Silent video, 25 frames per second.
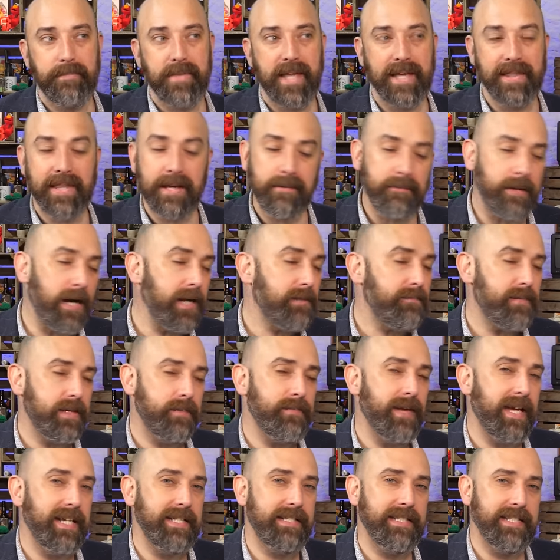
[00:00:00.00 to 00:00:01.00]
And that might be
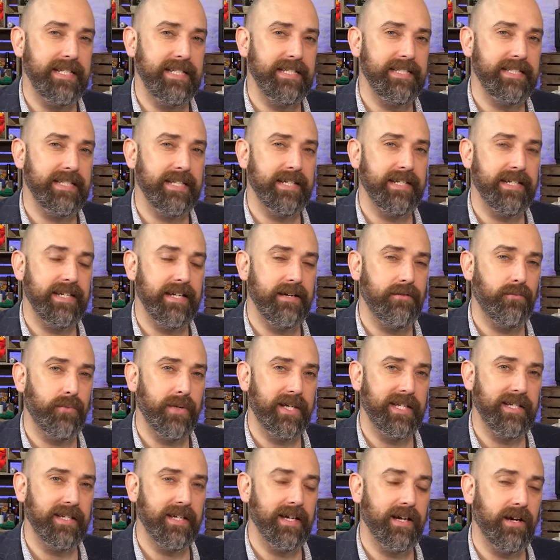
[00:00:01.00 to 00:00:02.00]
made easier if
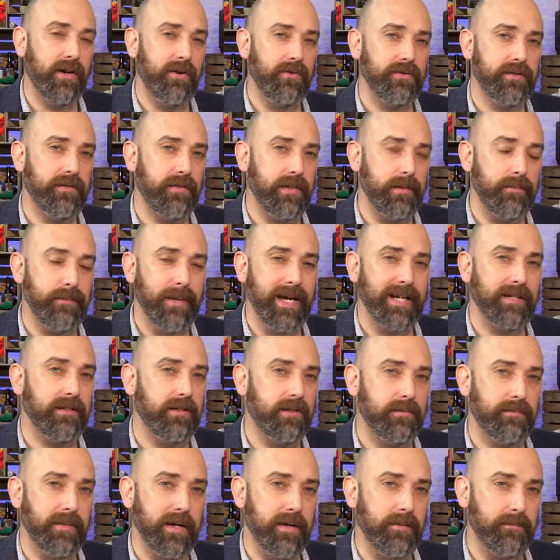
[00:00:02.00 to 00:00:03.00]
we can get hold of the
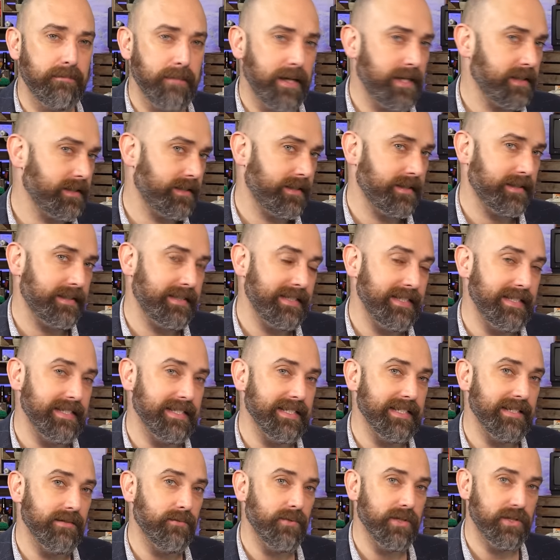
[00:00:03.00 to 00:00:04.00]
Packard Bell master
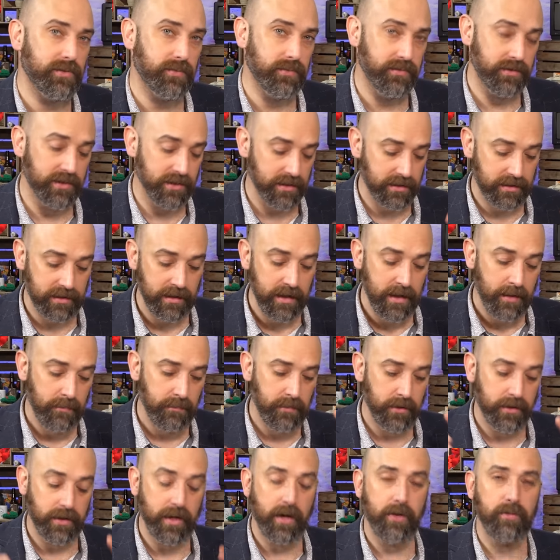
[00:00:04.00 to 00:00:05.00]
CD, which will just
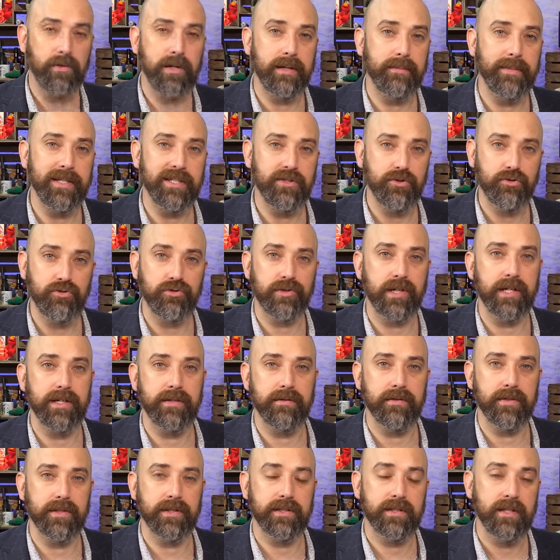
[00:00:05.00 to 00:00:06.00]
put the whole image
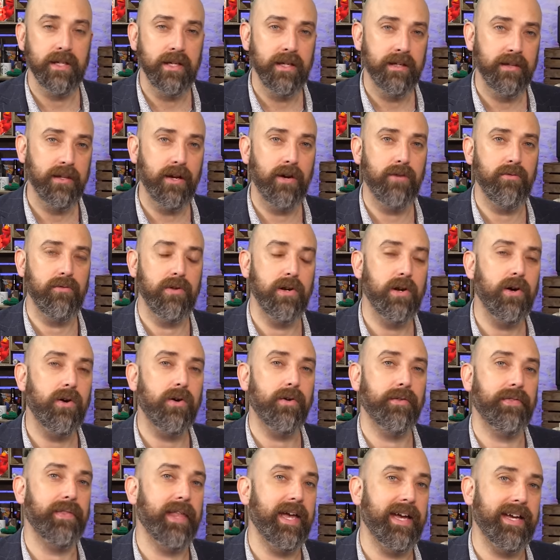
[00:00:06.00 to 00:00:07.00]
drivers, the whole lot
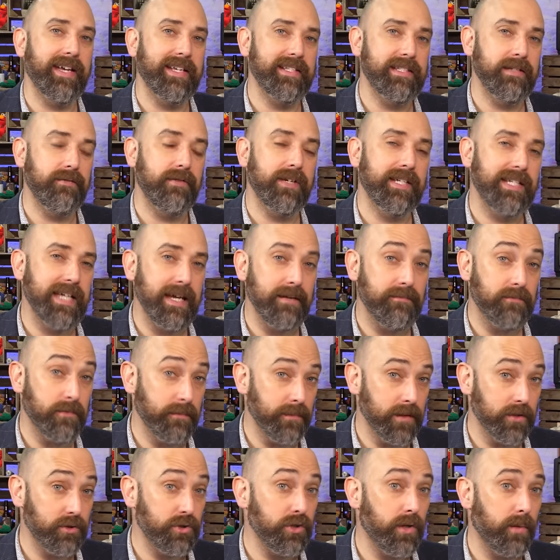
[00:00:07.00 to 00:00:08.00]
on there as if it came
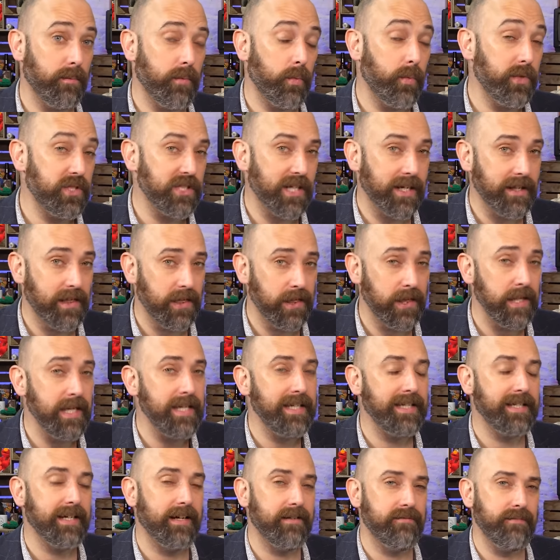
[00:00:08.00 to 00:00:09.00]
from the shop, which I
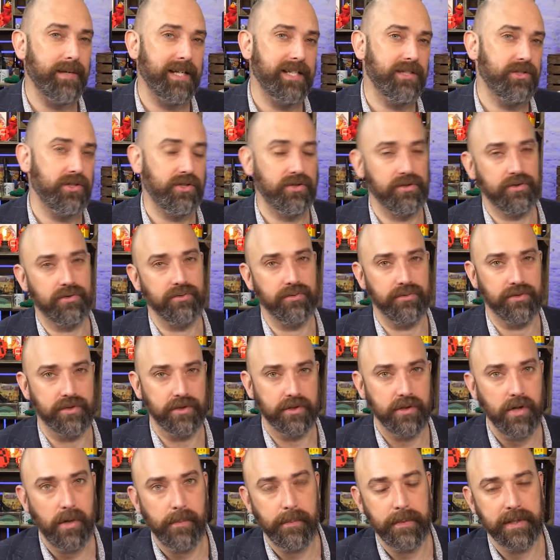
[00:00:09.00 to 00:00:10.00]
think I've managed to source a
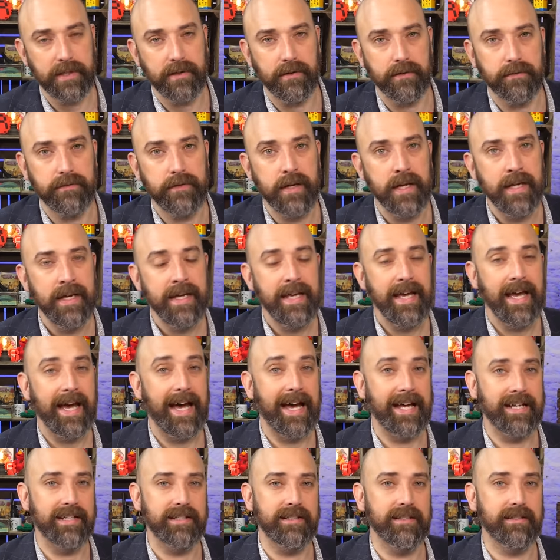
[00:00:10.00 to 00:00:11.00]
copy of.
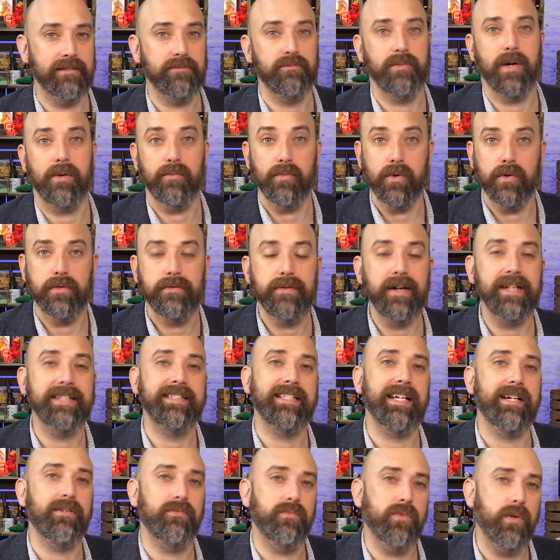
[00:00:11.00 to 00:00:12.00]
And well, we'll
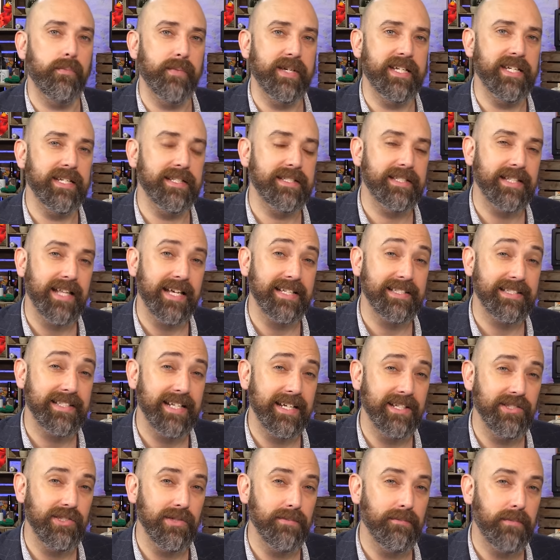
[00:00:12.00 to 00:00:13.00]
find out when we get to that
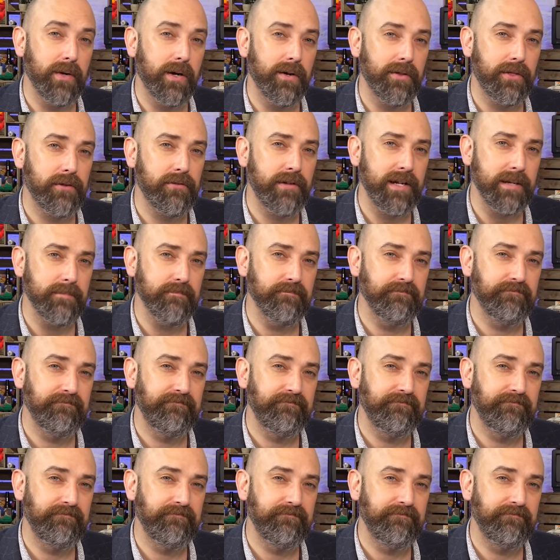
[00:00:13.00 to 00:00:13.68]
stage in part 3.